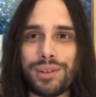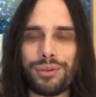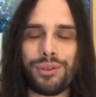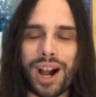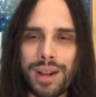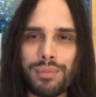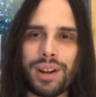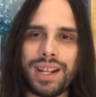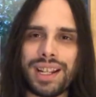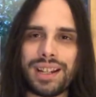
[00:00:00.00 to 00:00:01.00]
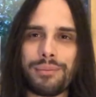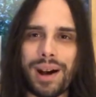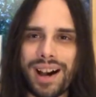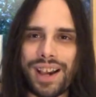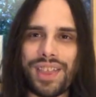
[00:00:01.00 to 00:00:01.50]
vibrating
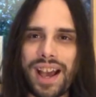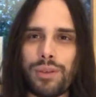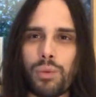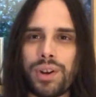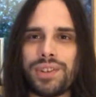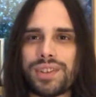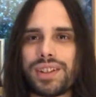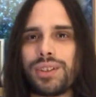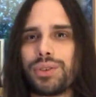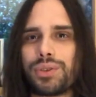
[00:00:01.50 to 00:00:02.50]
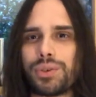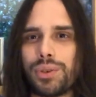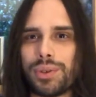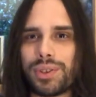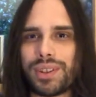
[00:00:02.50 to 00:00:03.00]
by that one single
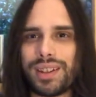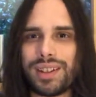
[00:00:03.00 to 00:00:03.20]
truth.